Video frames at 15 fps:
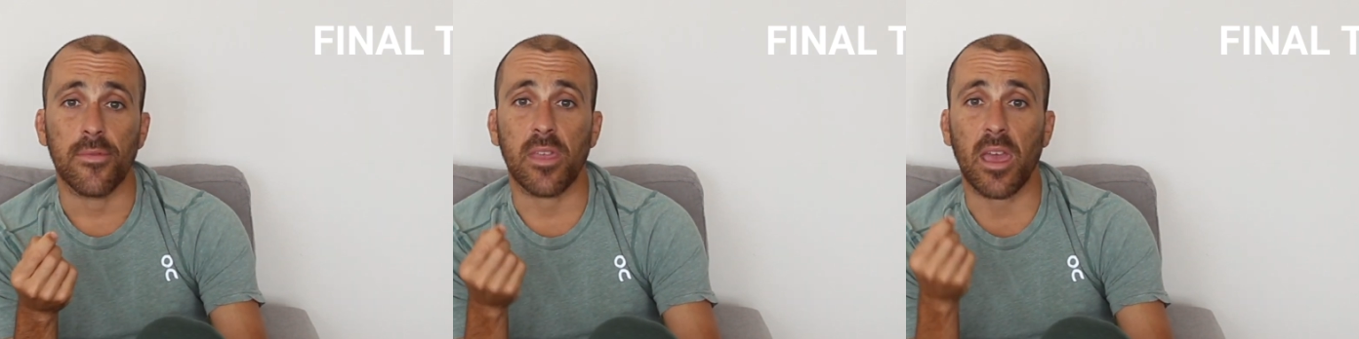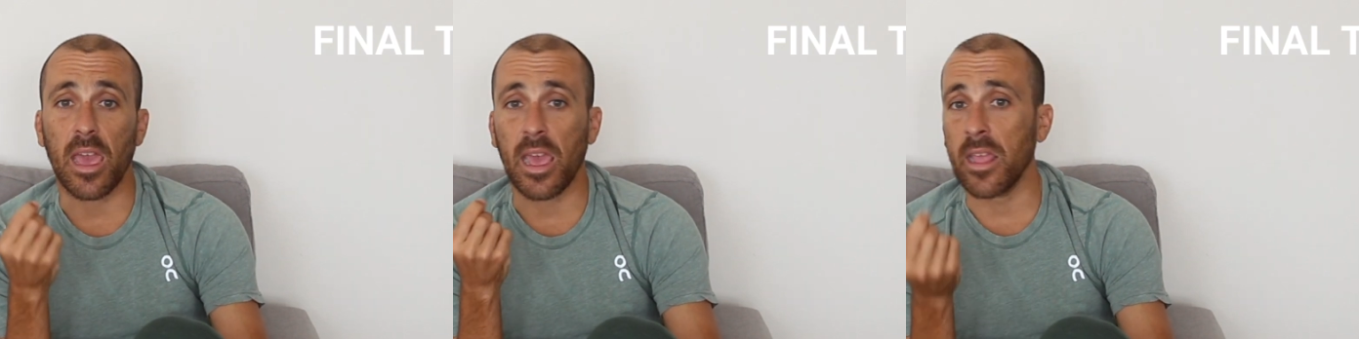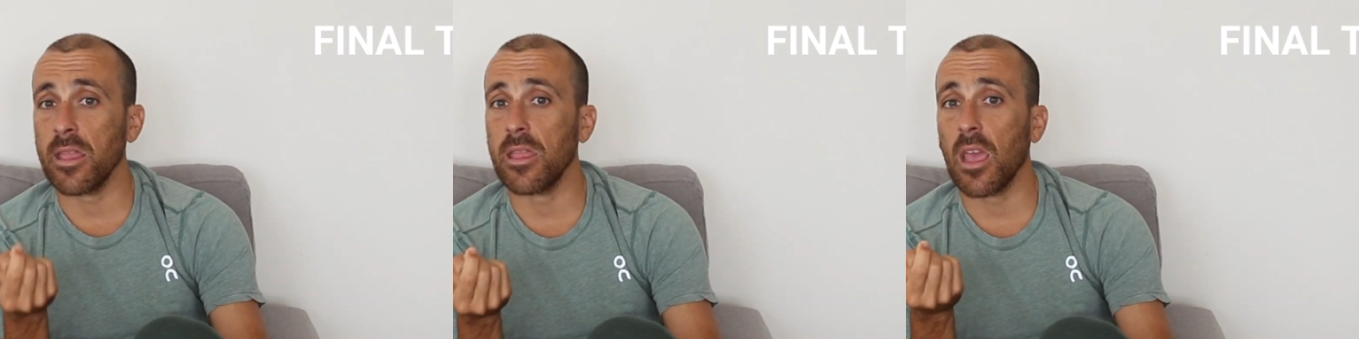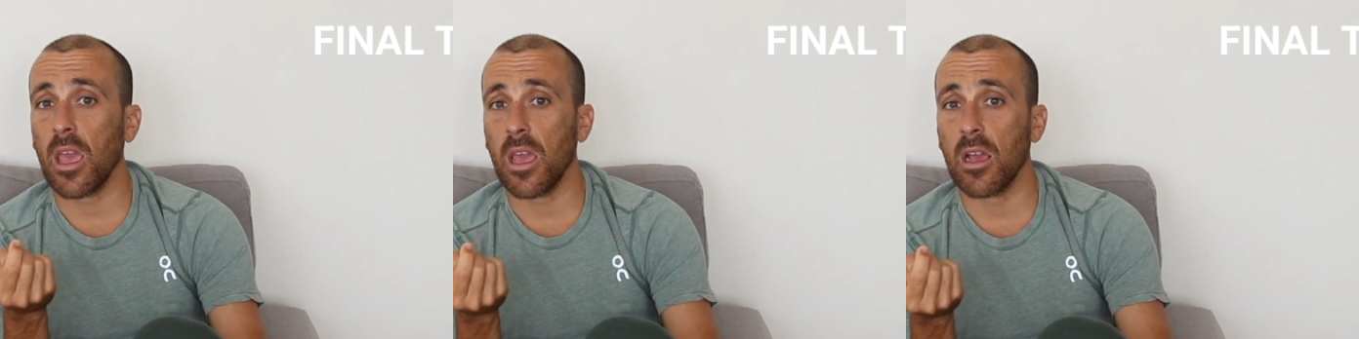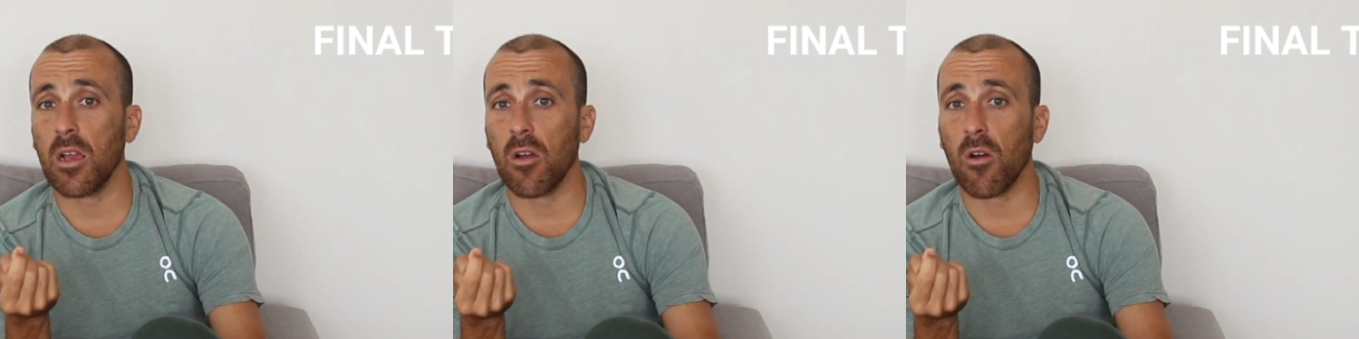the
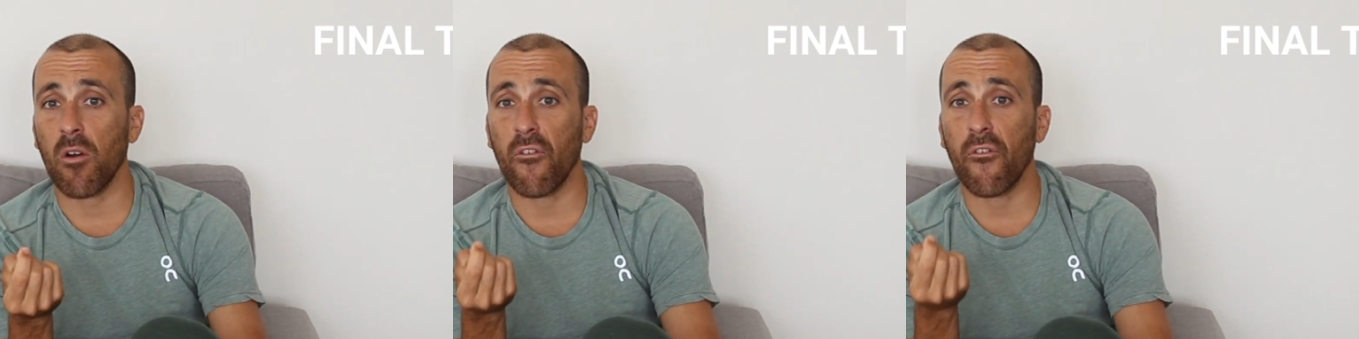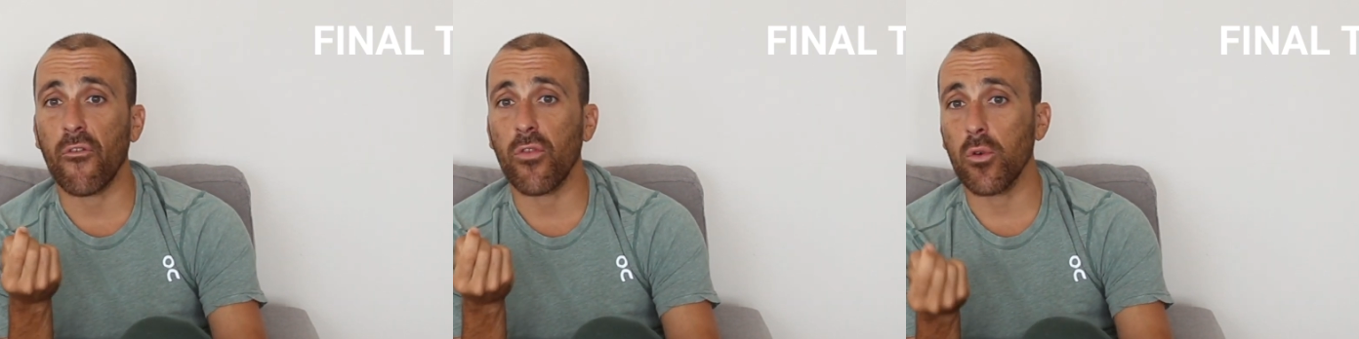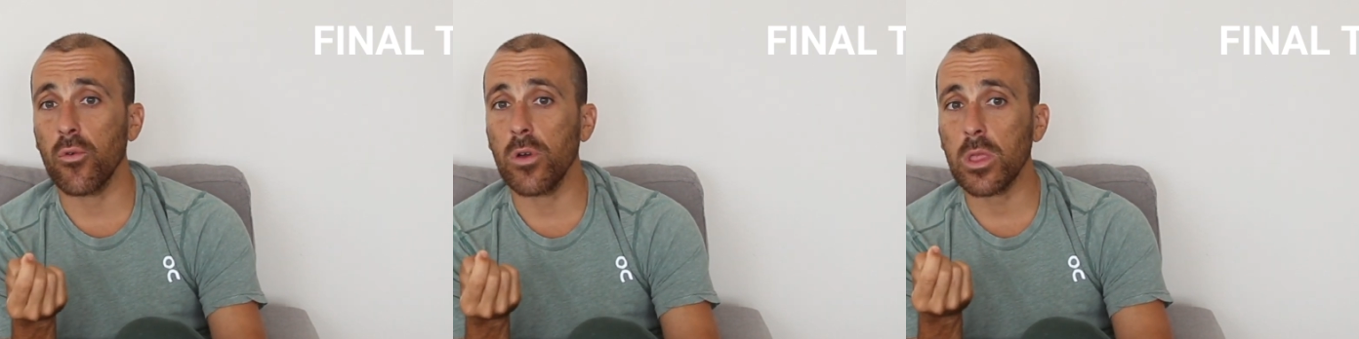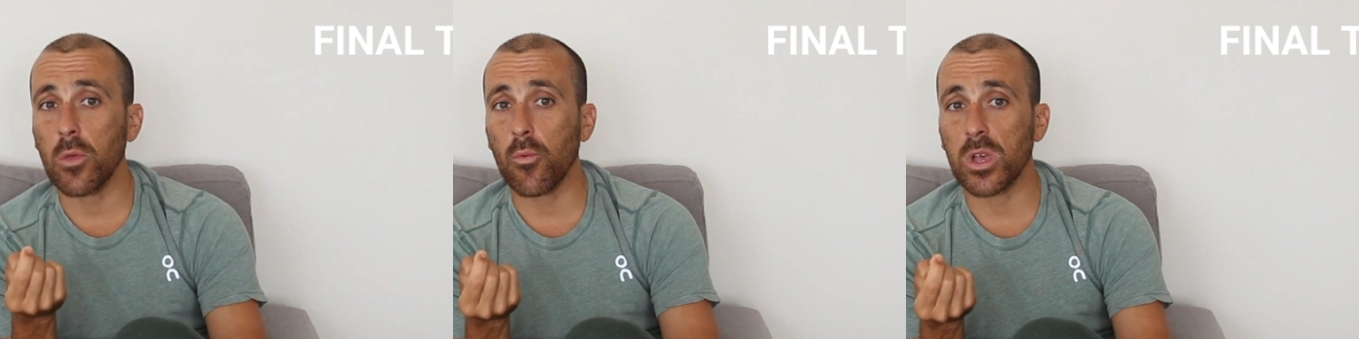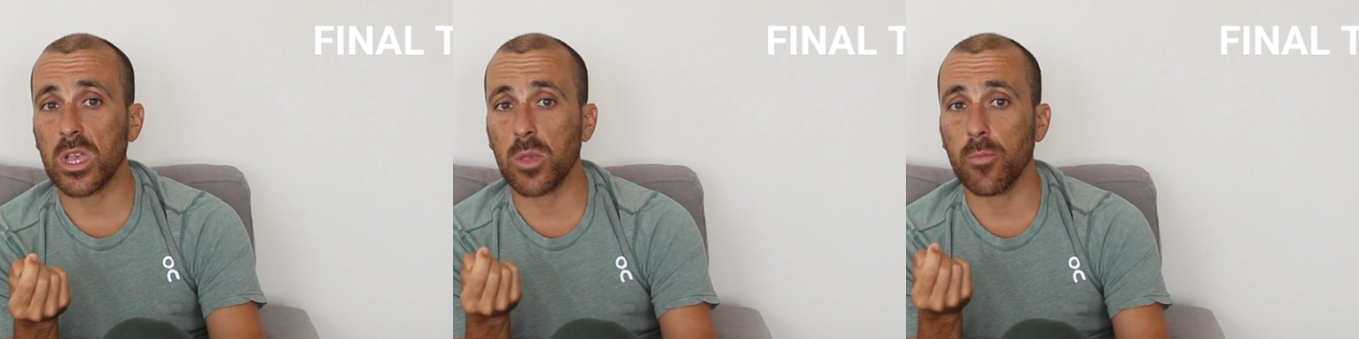intake of
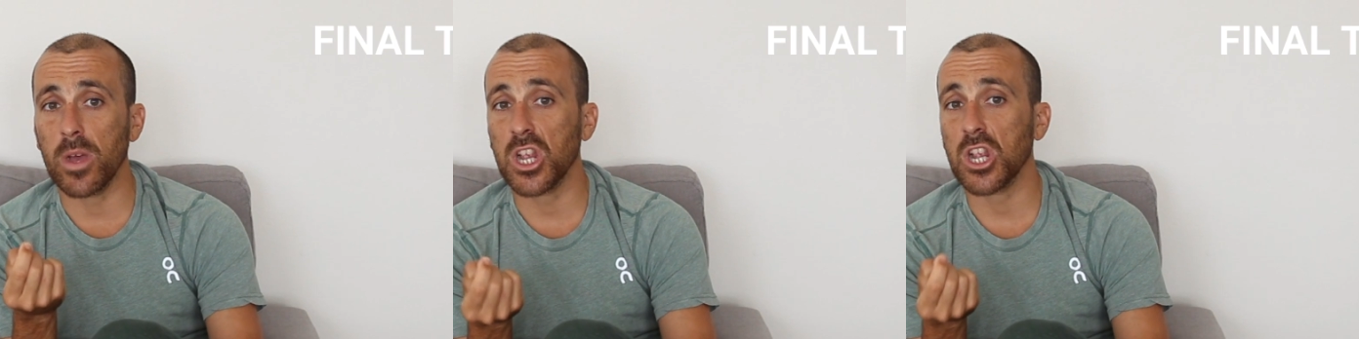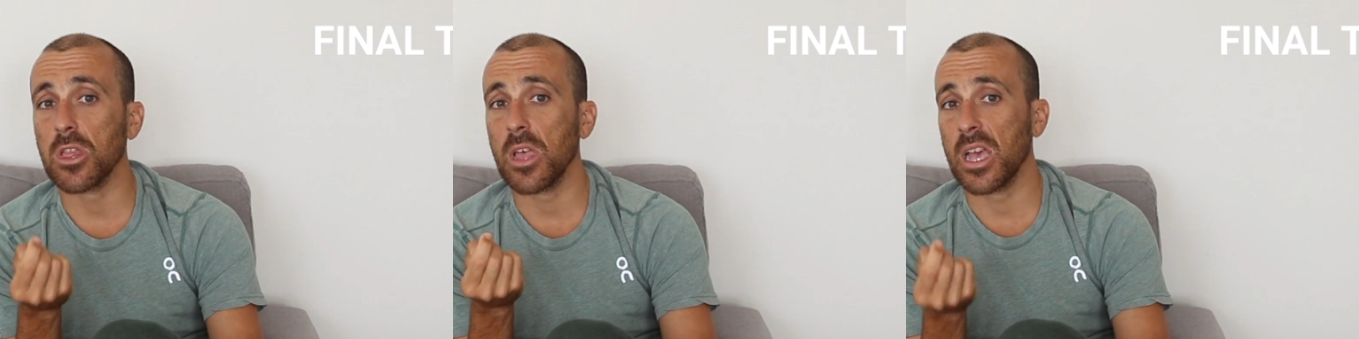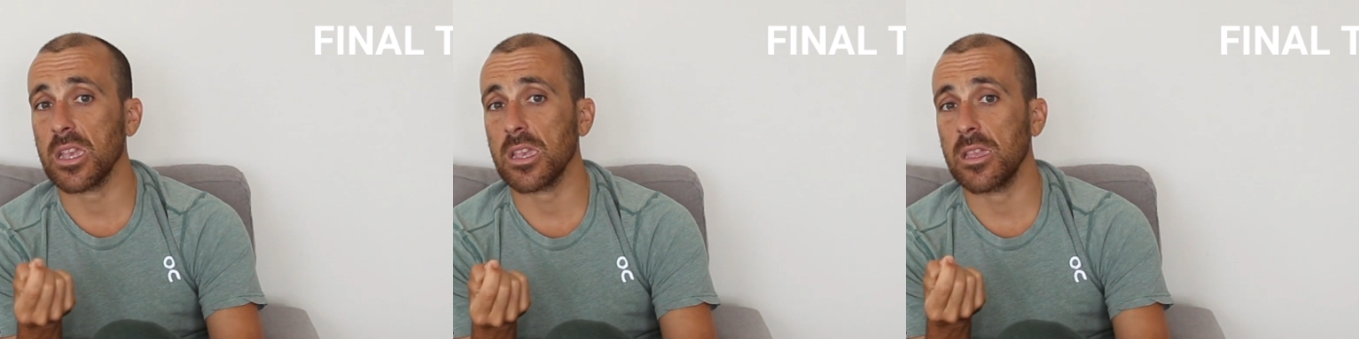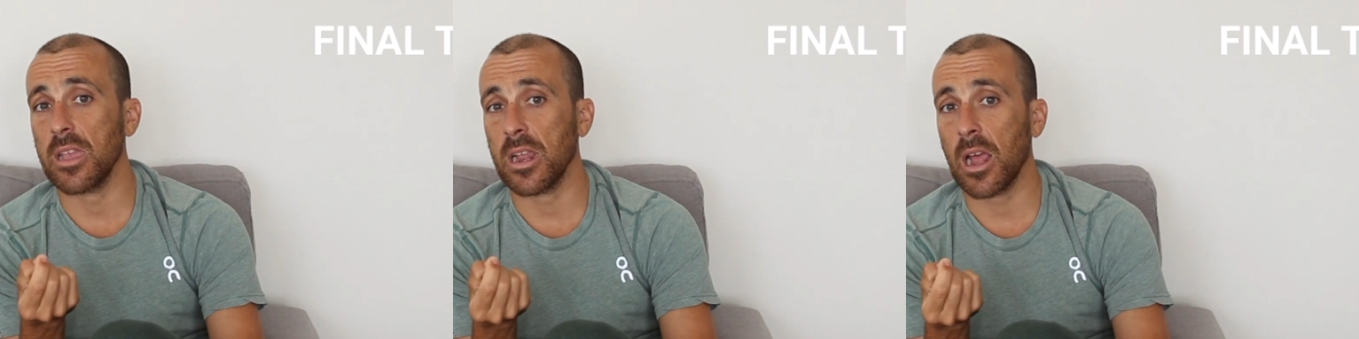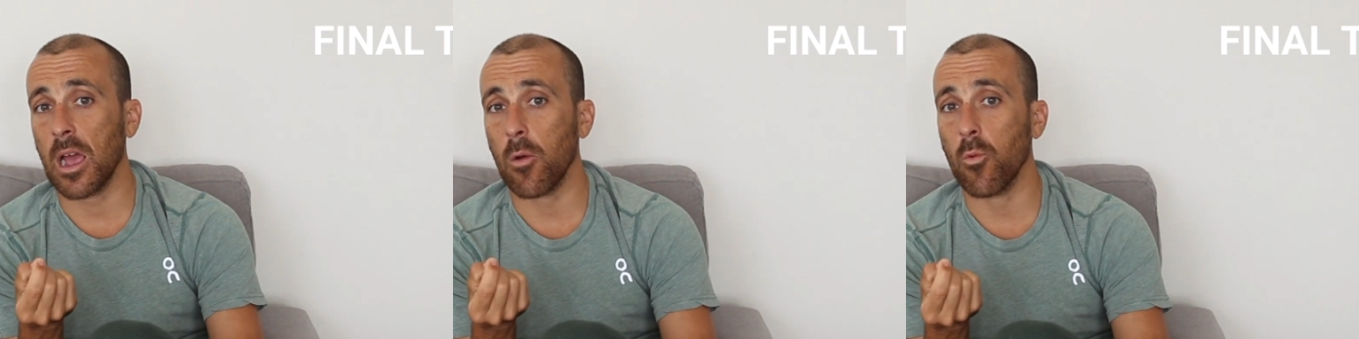fluid was much less
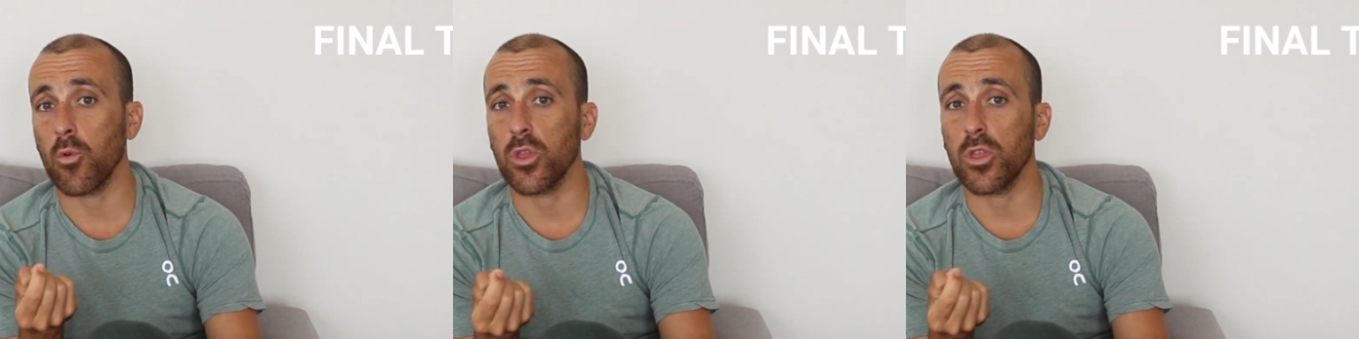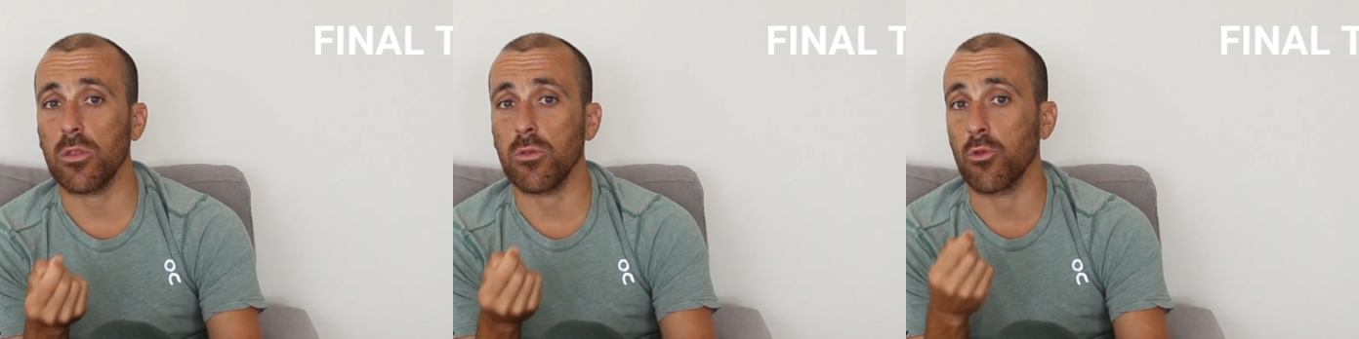than I would